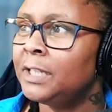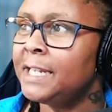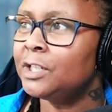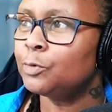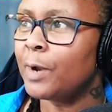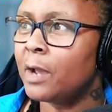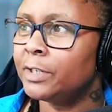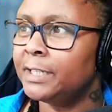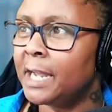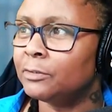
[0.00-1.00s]
The latest
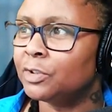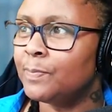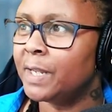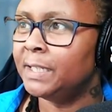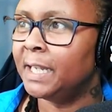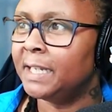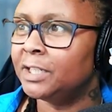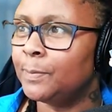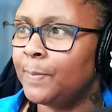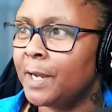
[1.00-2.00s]
round, announced Monday
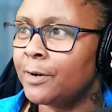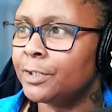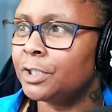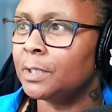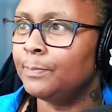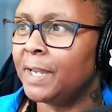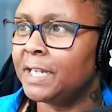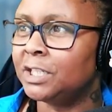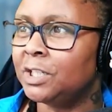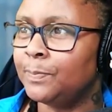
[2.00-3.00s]
into
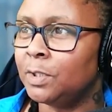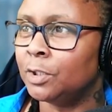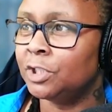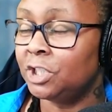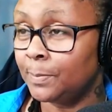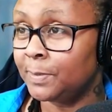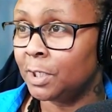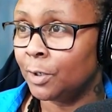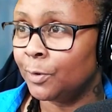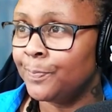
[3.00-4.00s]
Paris-based
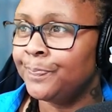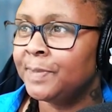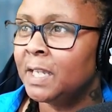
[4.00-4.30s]
Shippeo,